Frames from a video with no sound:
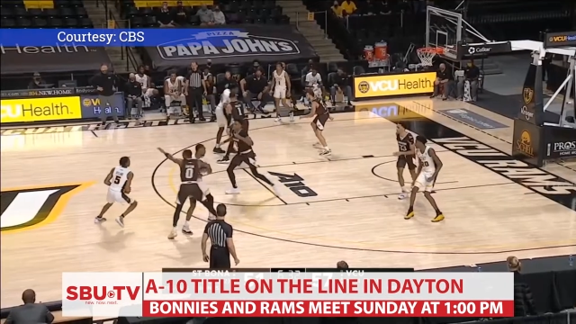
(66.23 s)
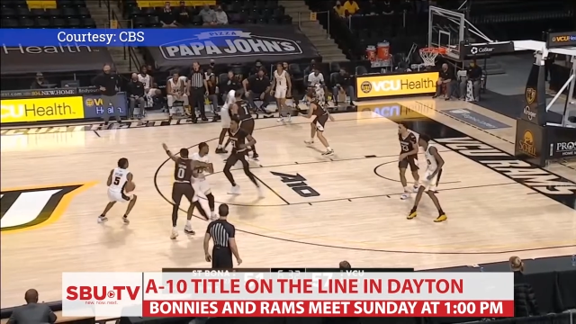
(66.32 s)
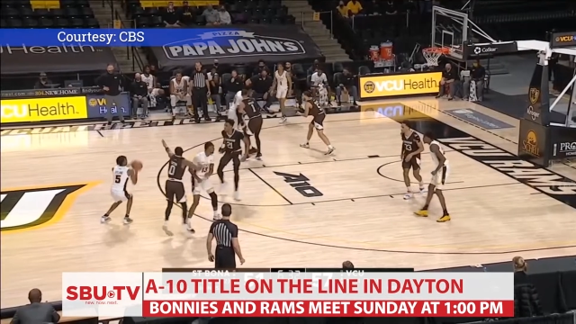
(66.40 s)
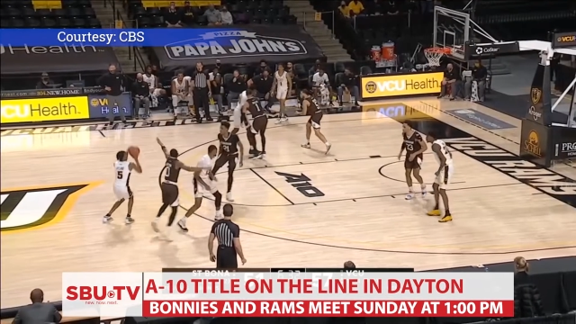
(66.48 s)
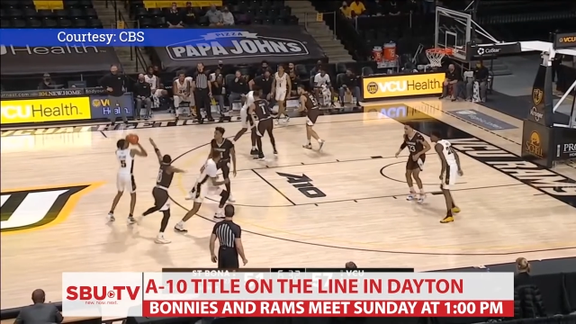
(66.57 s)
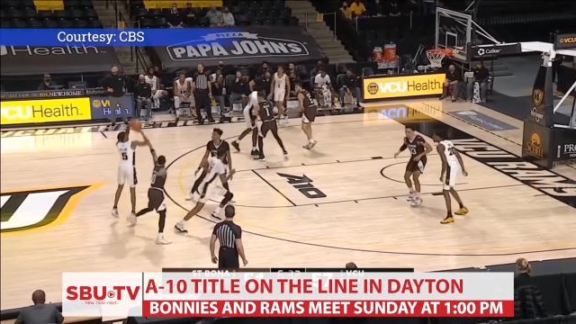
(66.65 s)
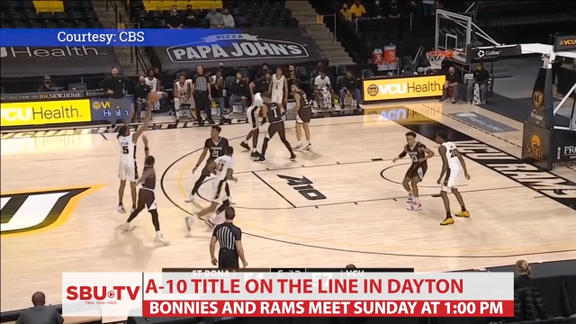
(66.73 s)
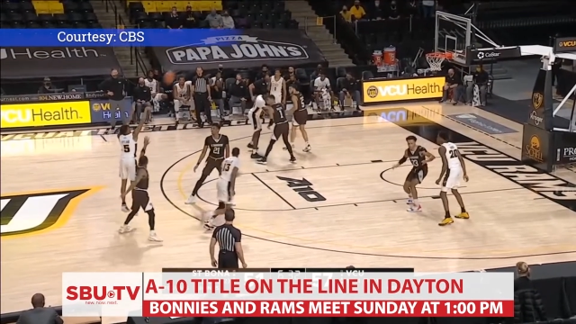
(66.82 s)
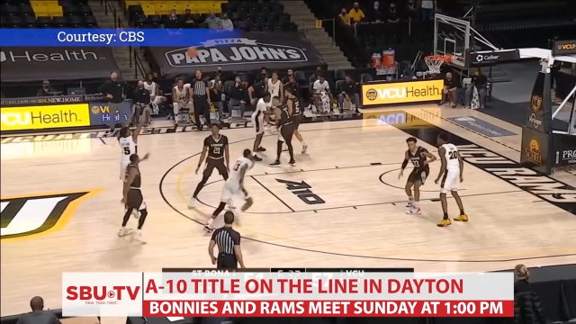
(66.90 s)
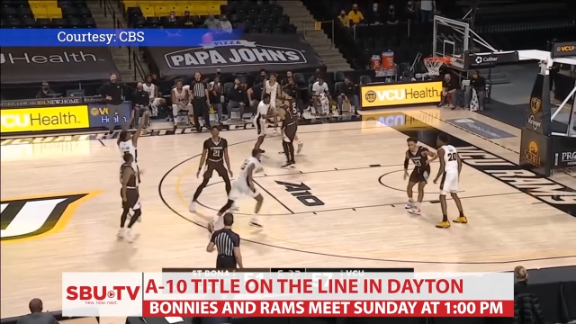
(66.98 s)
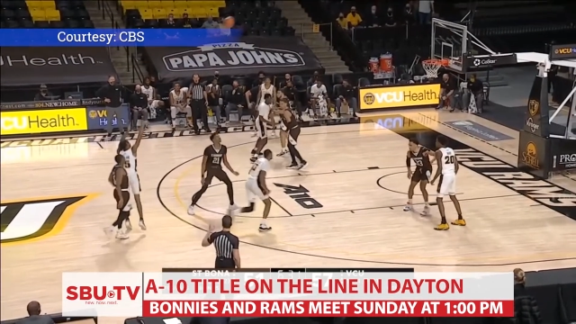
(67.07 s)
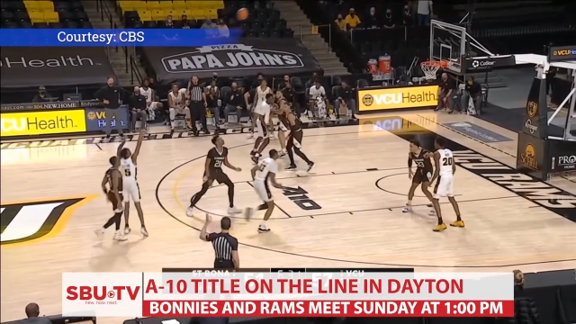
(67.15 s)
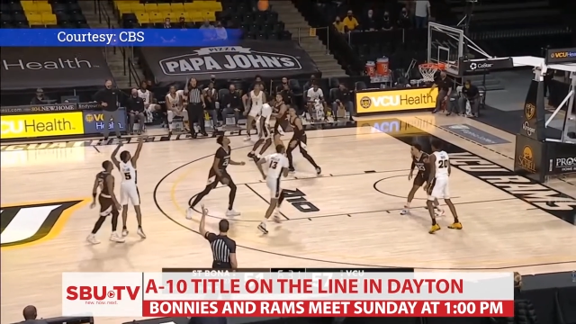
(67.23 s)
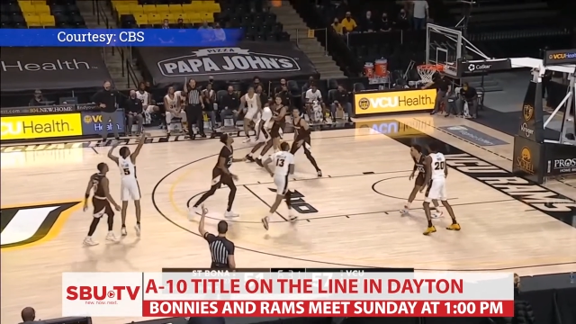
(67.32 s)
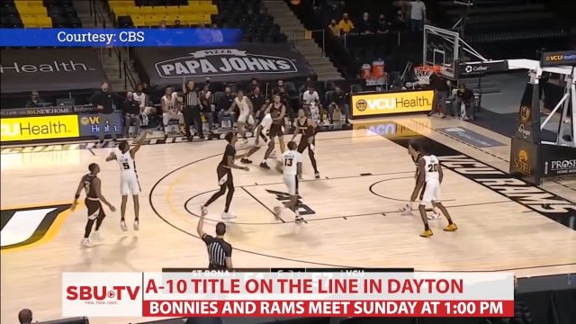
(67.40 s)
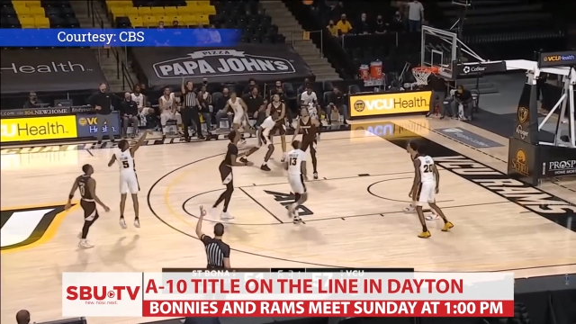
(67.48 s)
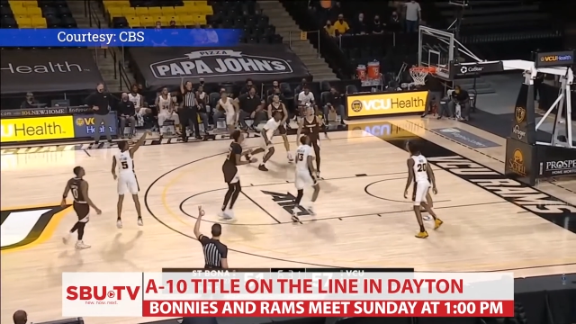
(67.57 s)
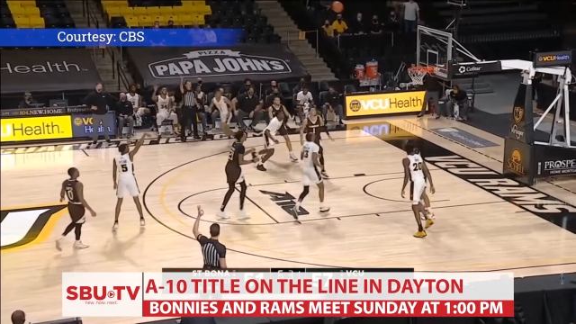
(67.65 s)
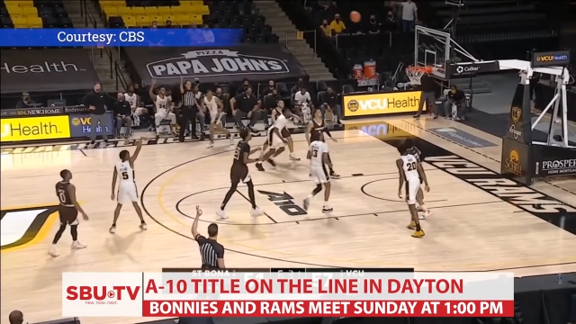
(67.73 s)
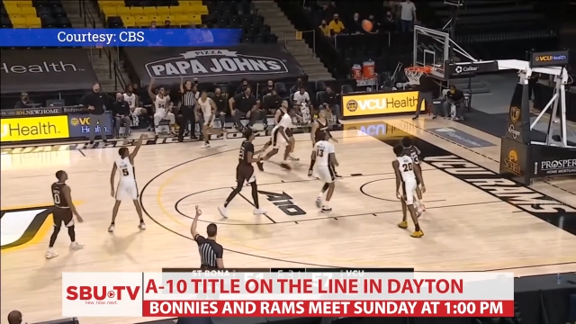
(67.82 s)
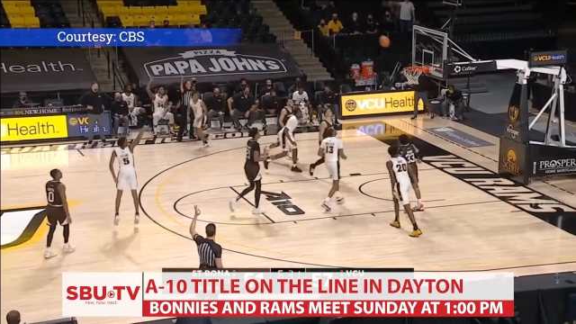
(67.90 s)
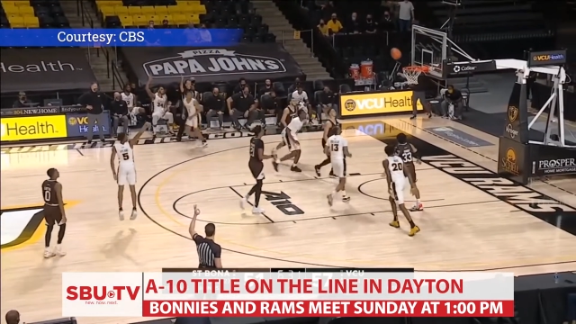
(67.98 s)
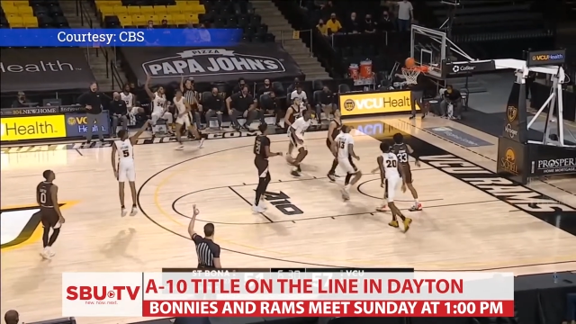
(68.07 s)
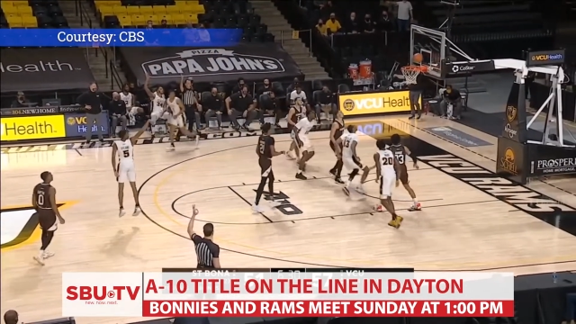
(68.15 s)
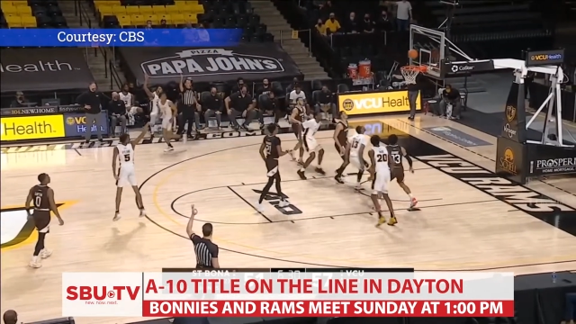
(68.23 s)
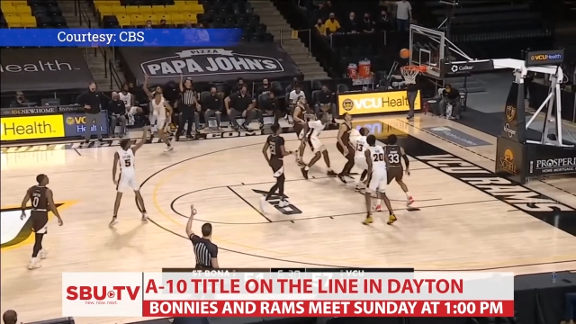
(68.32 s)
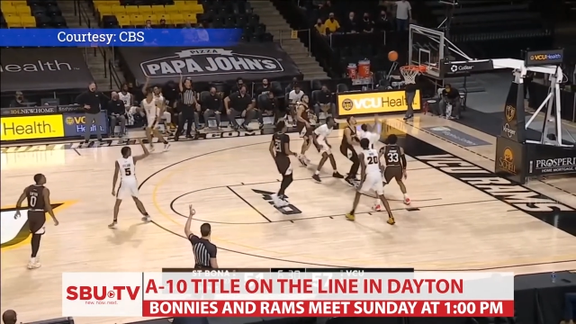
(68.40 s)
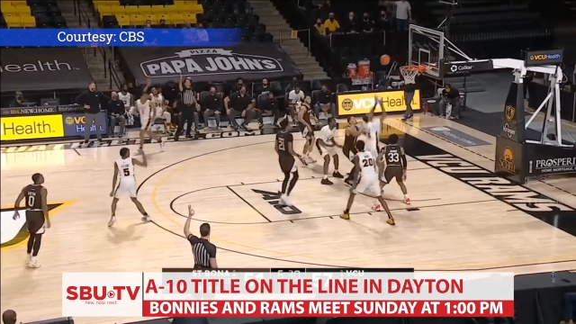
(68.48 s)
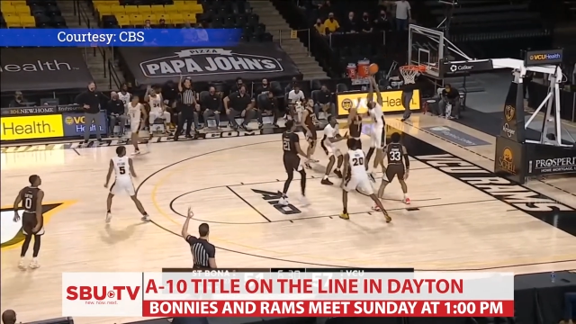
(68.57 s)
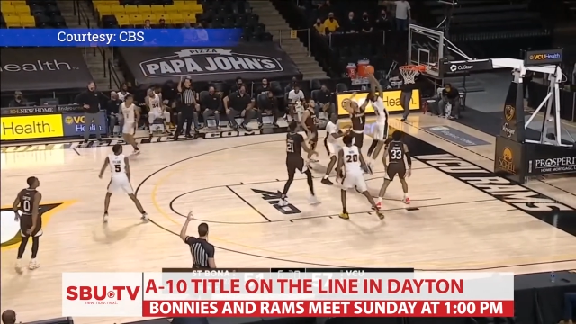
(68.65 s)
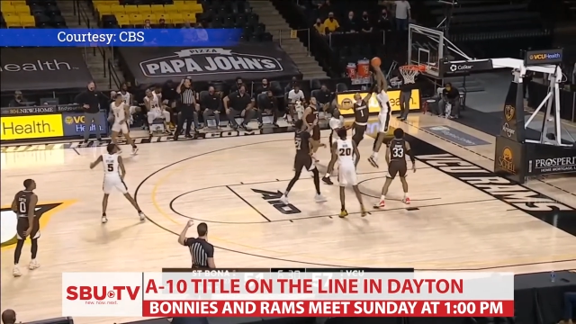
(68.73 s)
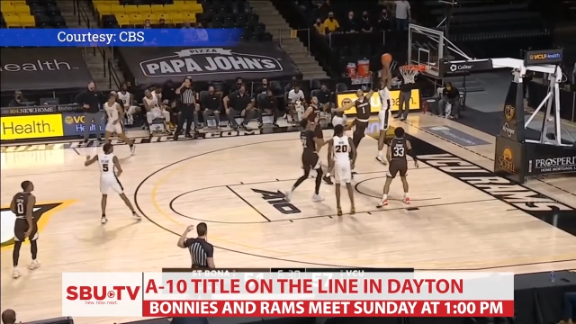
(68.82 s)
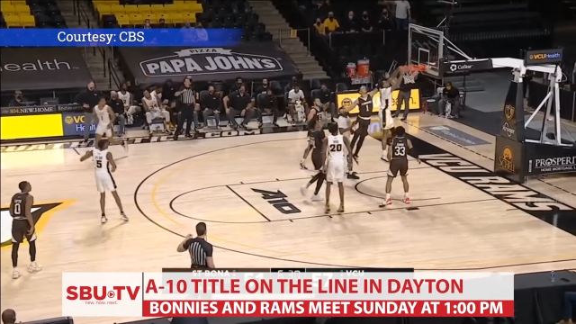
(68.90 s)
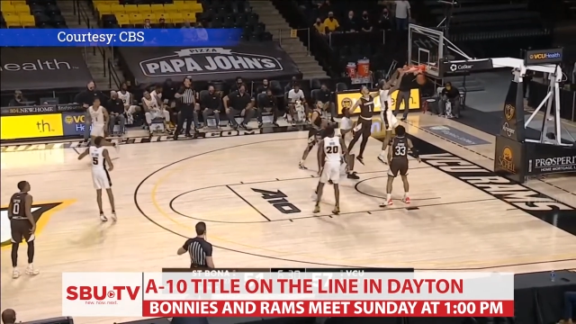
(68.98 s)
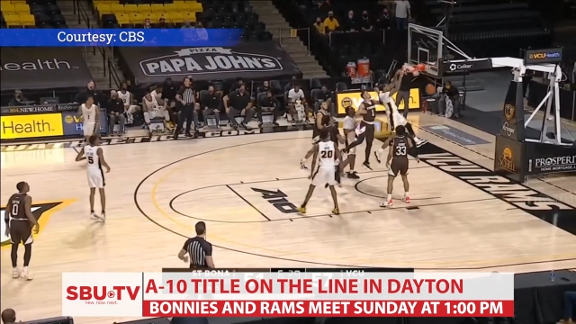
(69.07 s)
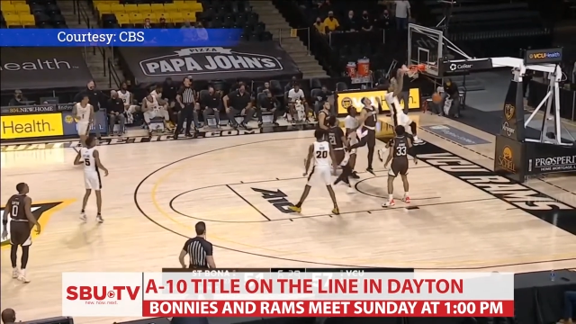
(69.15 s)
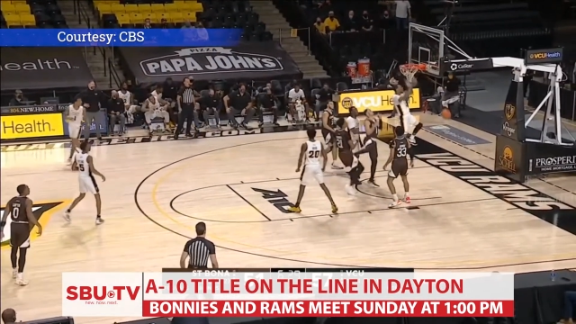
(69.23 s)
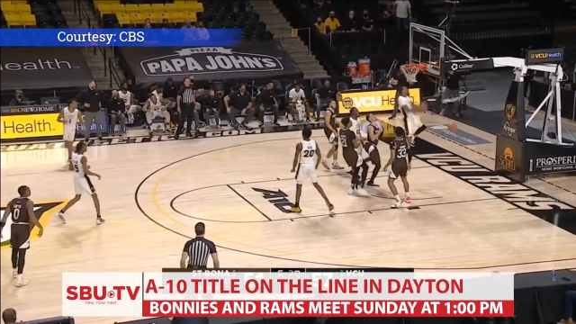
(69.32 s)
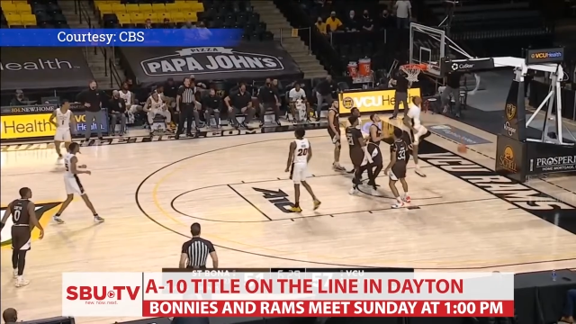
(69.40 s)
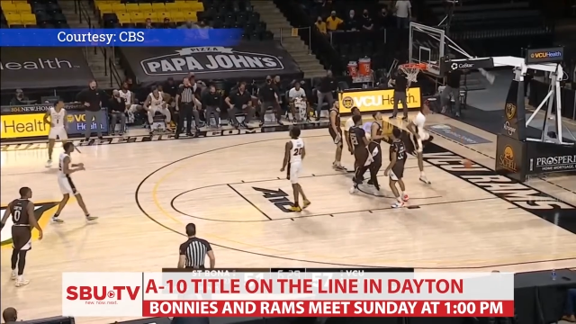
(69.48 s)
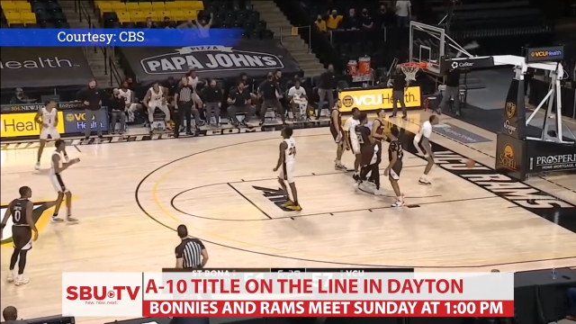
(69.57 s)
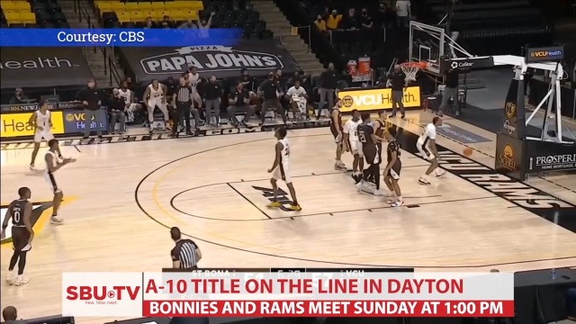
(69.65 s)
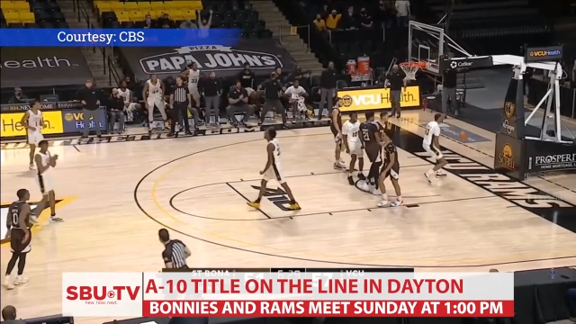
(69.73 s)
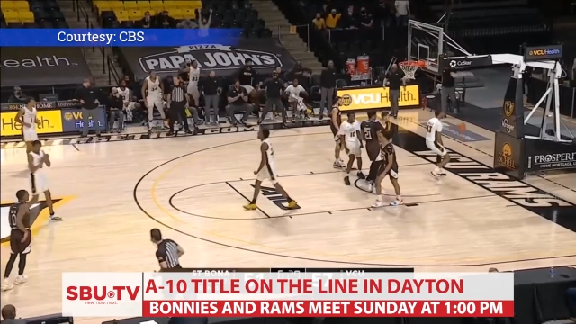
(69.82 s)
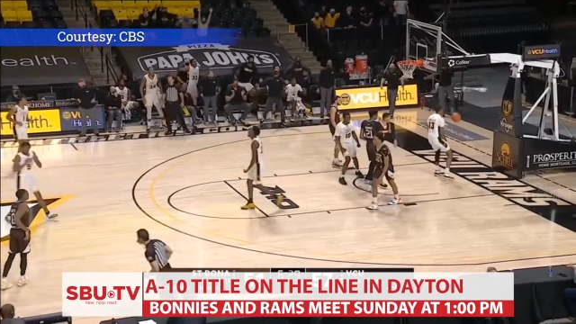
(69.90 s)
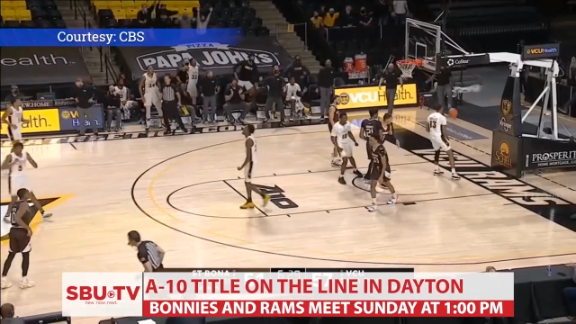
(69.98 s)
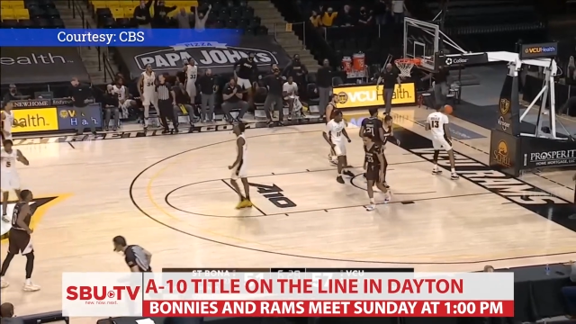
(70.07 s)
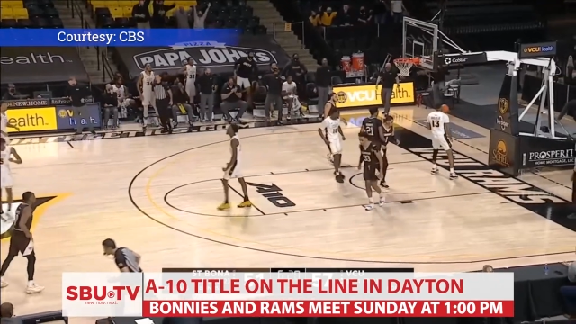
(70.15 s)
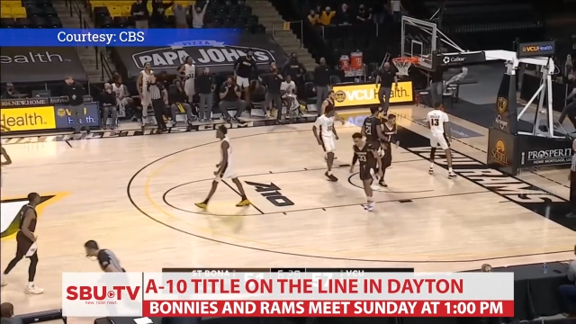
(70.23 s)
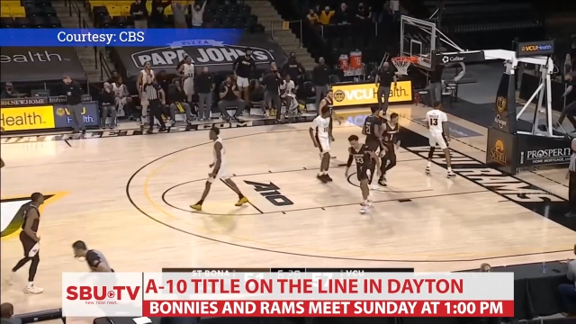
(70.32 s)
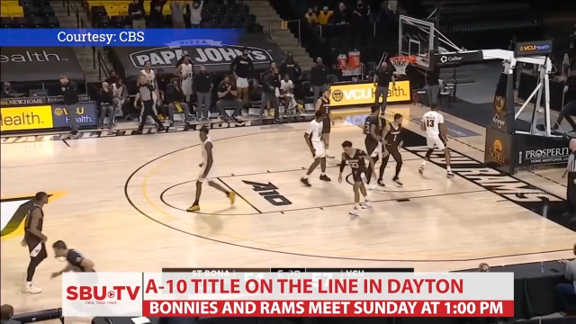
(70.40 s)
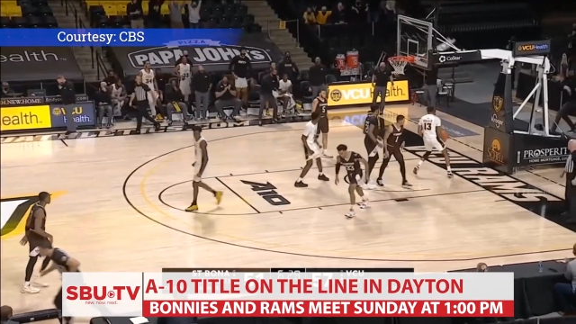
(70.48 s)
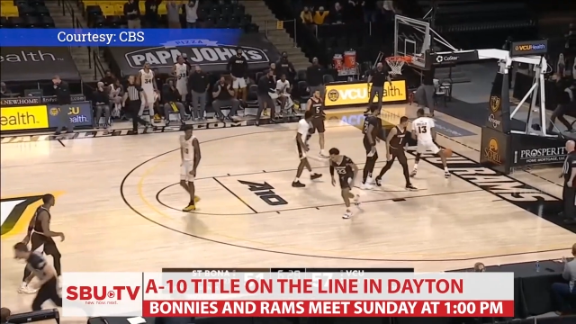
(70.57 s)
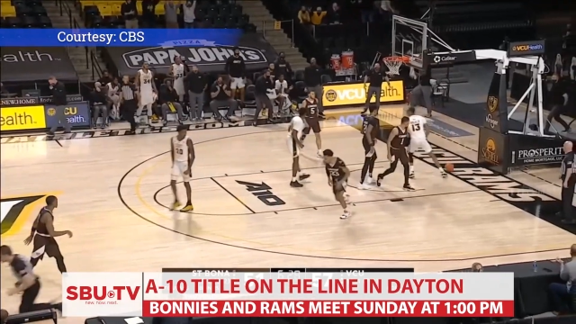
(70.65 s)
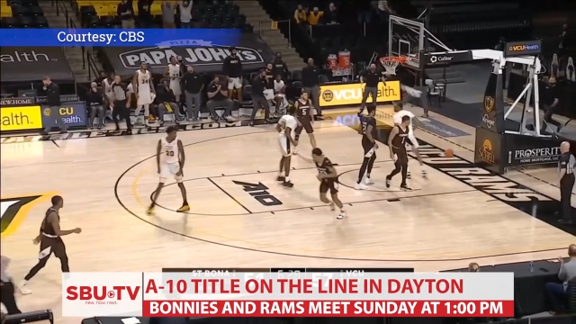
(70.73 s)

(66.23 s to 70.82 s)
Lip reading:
Nobody's mouth can be seen.